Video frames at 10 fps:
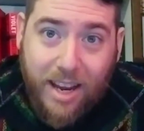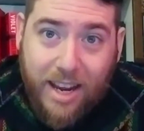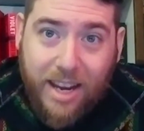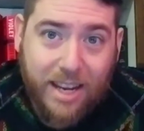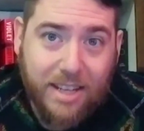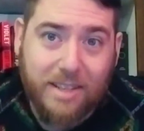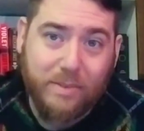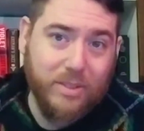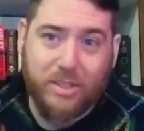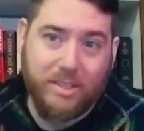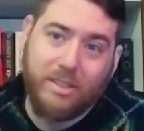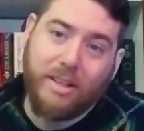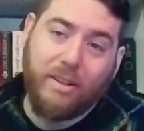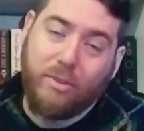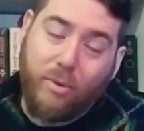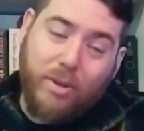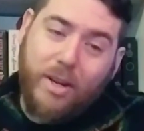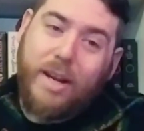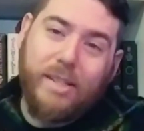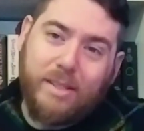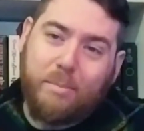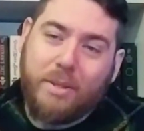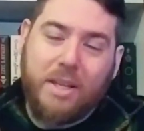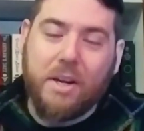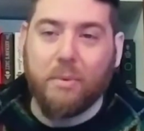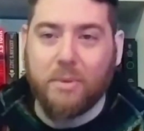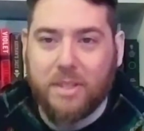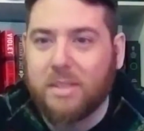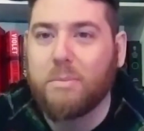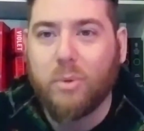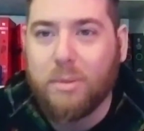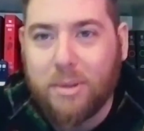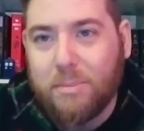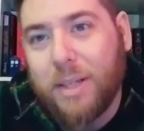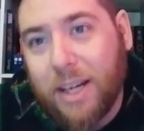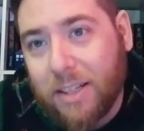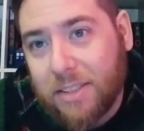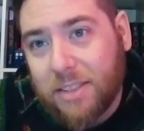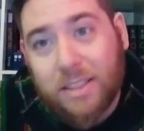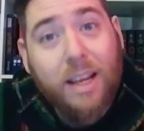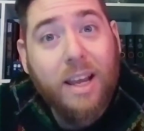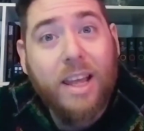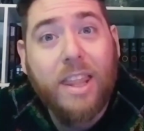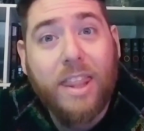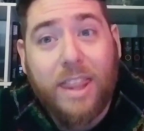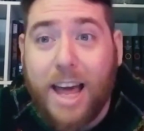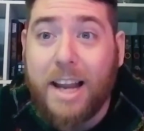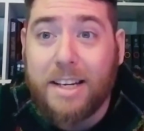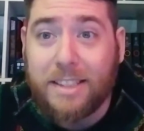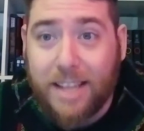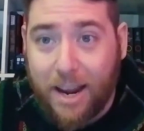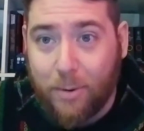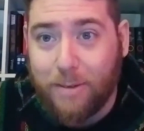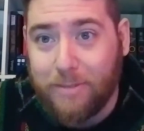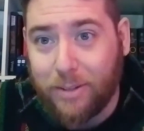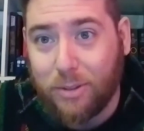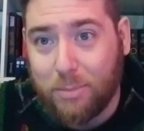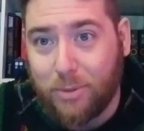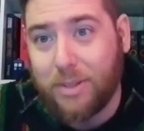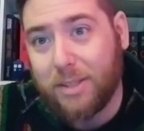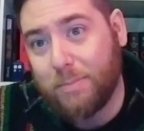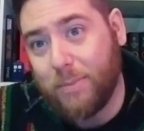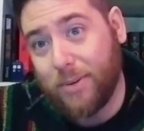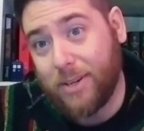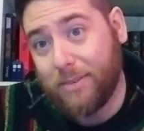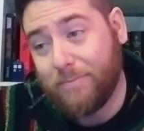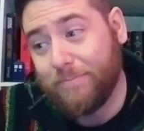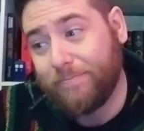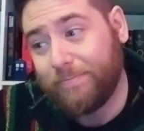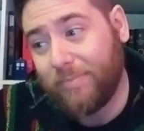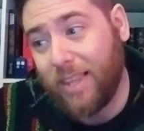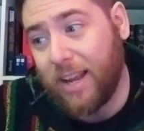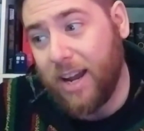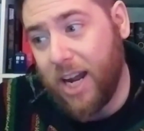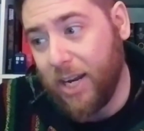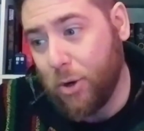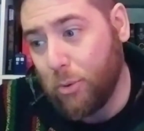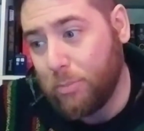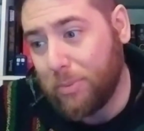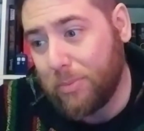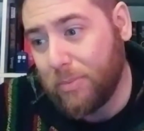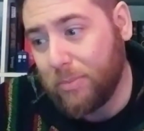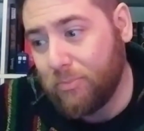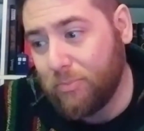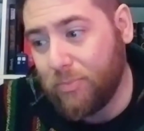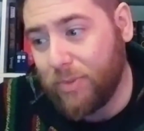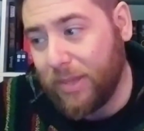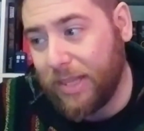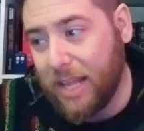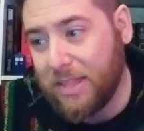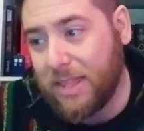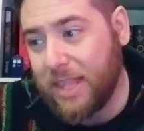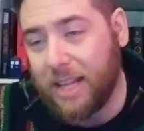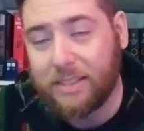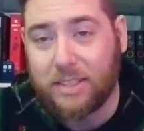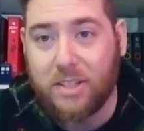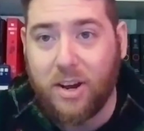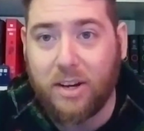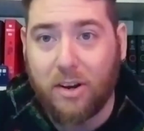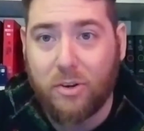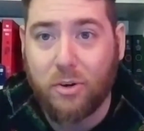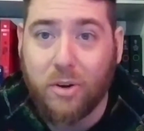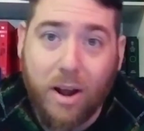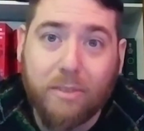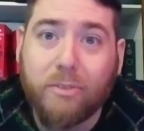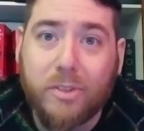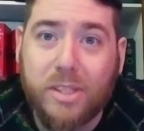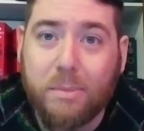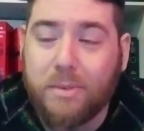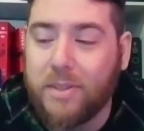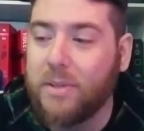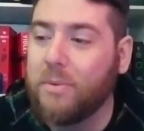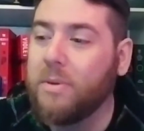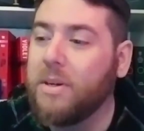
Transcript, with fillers: And it was just like, throw your hands up in the air with disappointment, because that is how I felt about this book. I hope that that's not a turnoff for some of you,